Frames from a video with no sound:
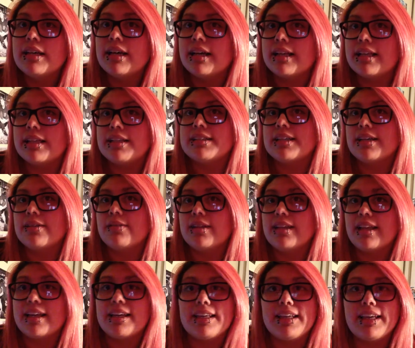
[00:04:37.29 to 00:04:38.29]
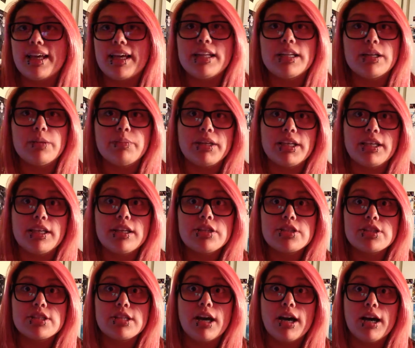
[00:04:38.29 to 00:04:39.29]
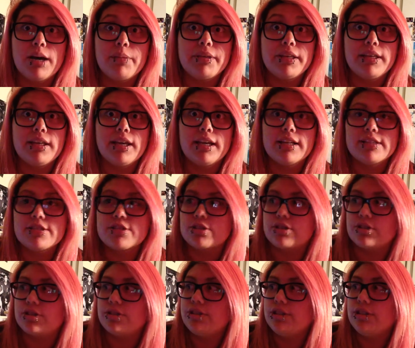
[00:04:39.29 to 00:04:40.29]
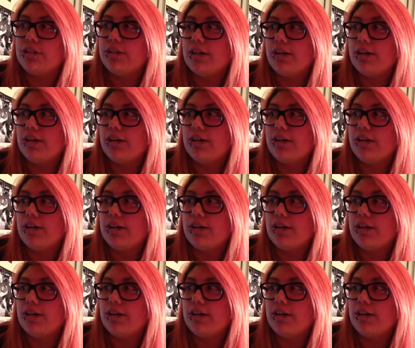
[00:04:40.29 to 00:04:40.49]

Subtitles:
And he sounded like he hated me each time he answered.